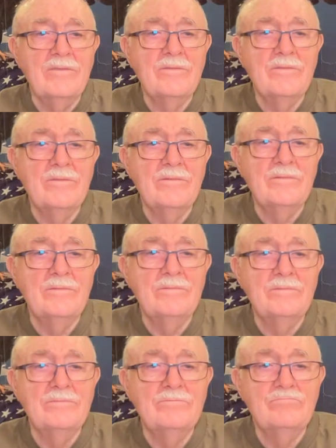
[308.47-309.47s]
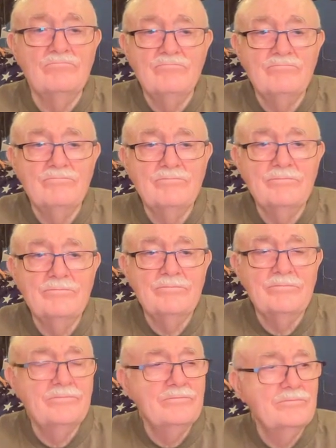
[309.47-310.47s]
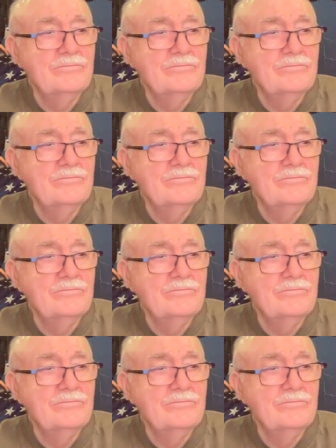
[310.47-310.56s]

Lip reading: (silence)